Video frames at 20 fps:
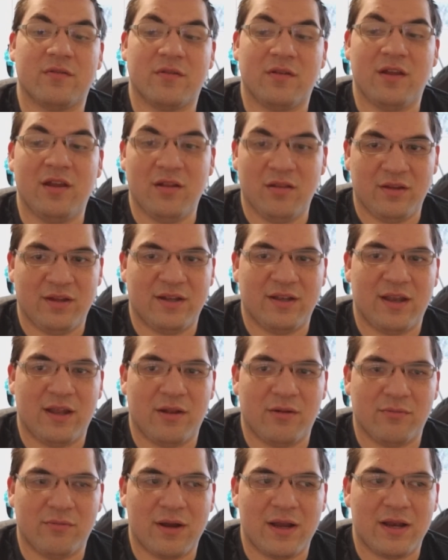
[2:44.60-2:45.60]
killing
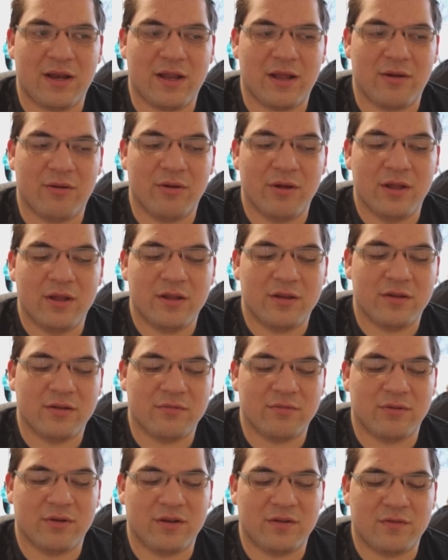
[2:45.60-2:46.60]
Nil right now
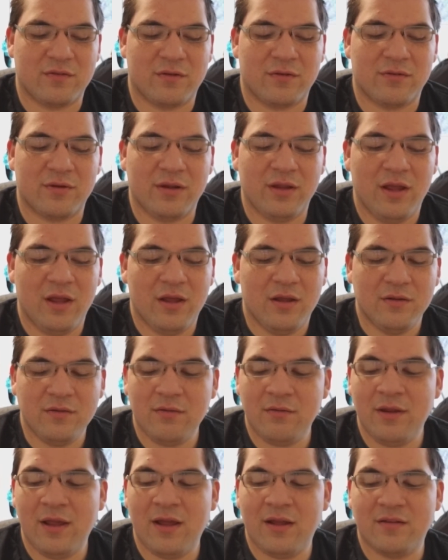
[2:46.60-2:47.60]
is what he's doing.
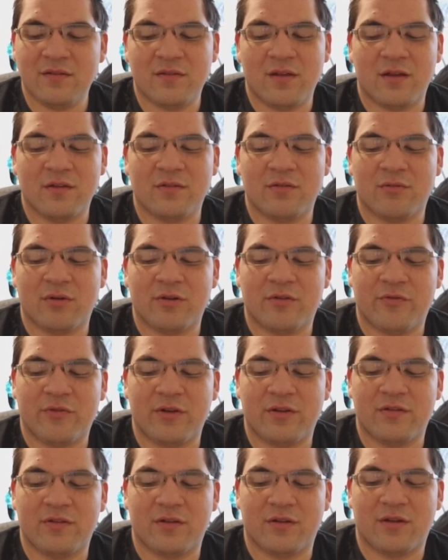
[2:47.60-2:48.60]
So yeah, it's nice to watch
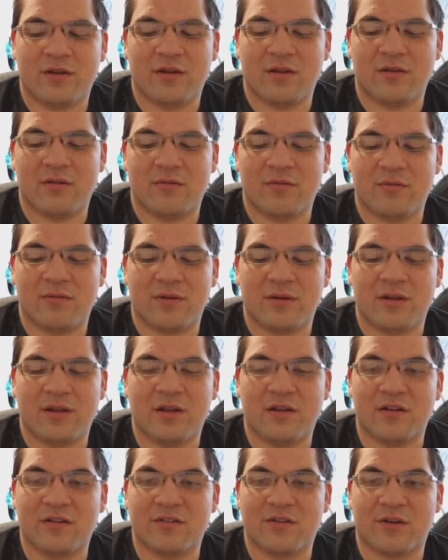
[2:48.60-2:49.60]
Frieza get what
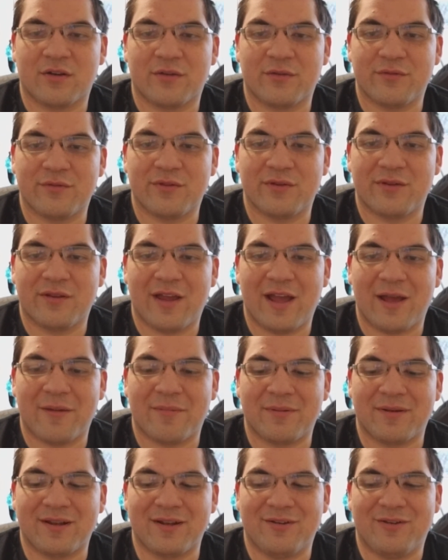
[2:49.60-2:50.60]
he deserves
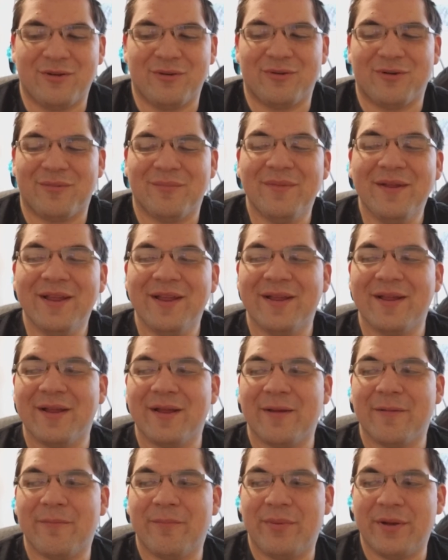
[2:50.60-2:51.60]
happening to him,
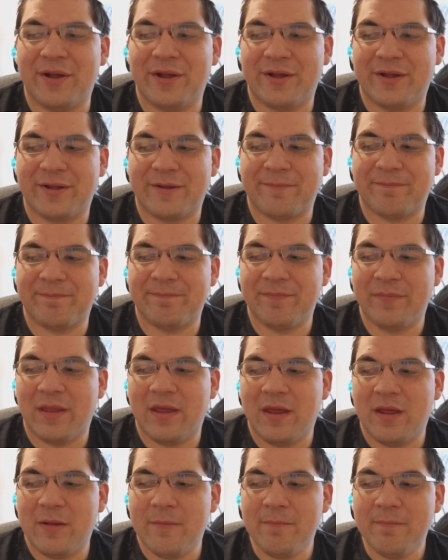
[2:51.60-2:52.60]
but
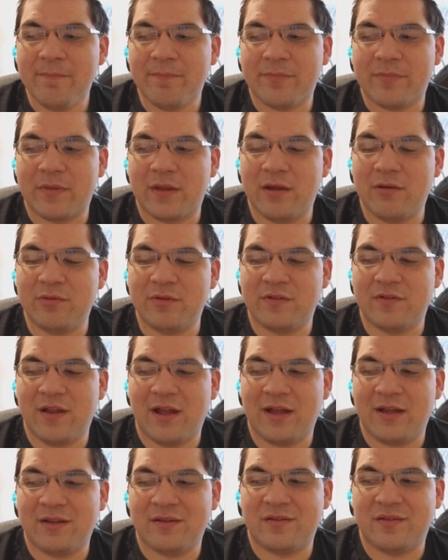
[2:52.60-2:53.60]
it was
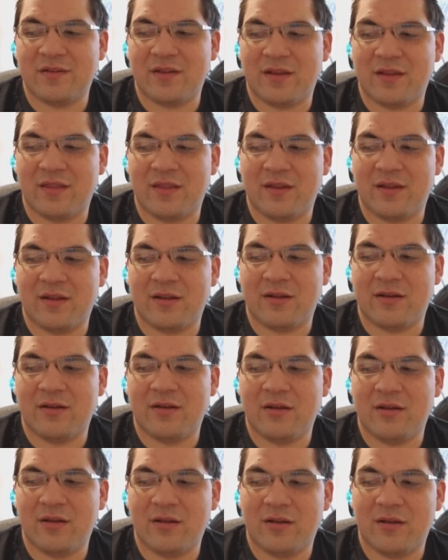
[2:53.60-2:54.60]
nice, and
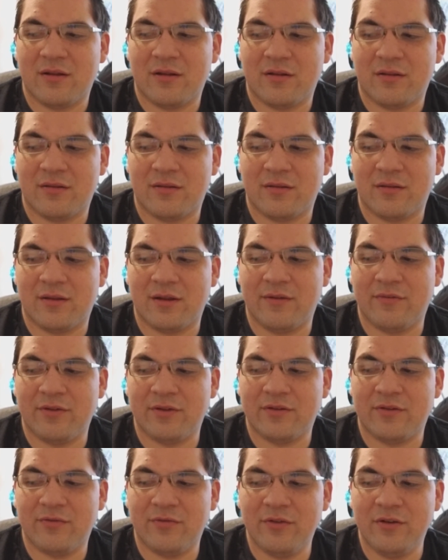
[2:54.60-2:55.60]
then leave
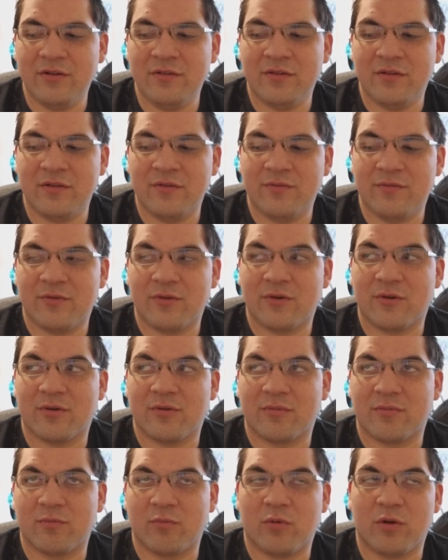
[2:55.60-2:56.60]
it to Frieza
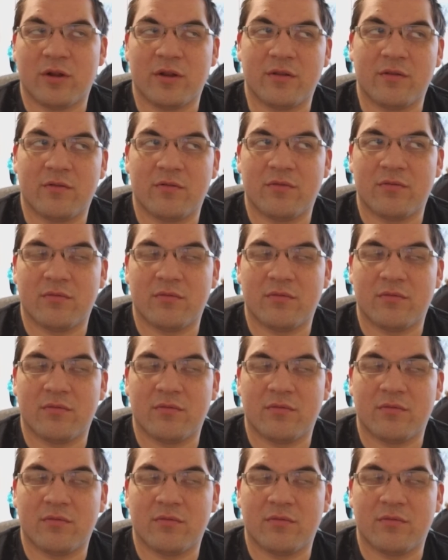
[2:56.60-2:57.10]
for what,